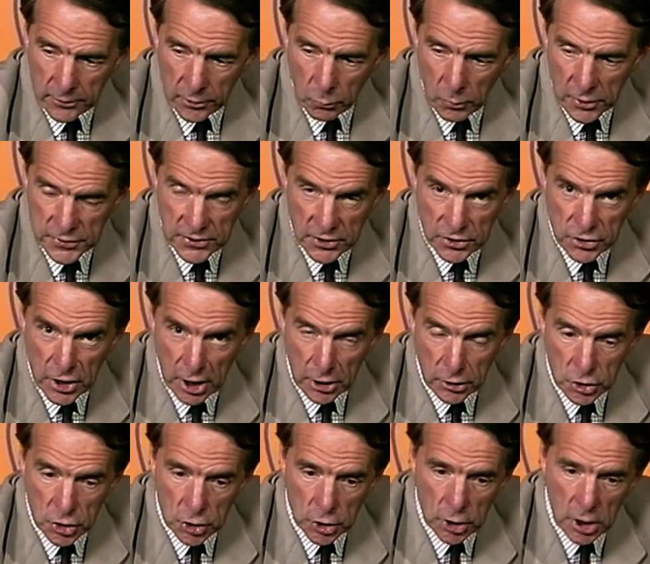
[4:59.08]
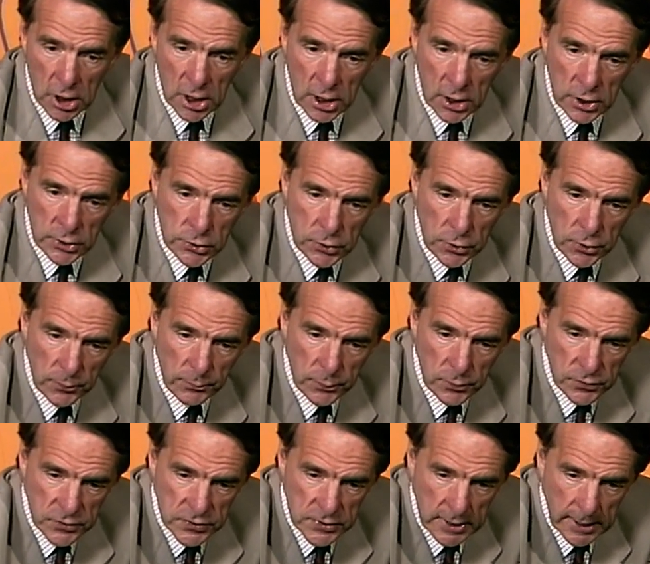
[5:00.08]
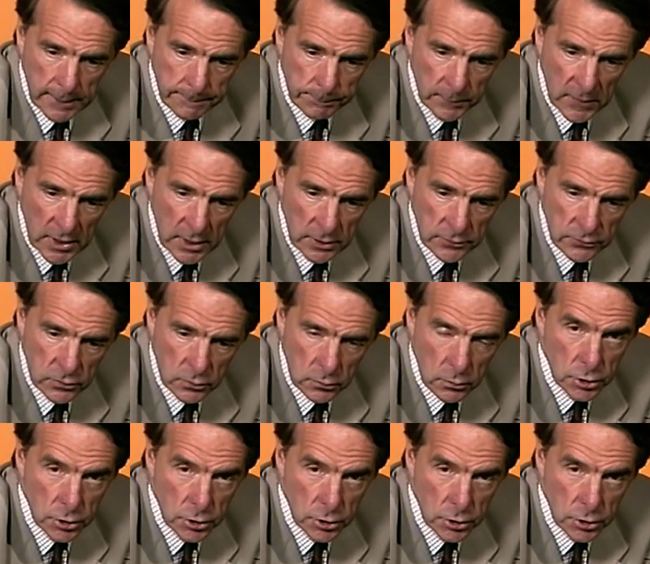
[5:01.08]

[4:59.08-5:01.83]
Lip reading: the Wasset Junction to the booster to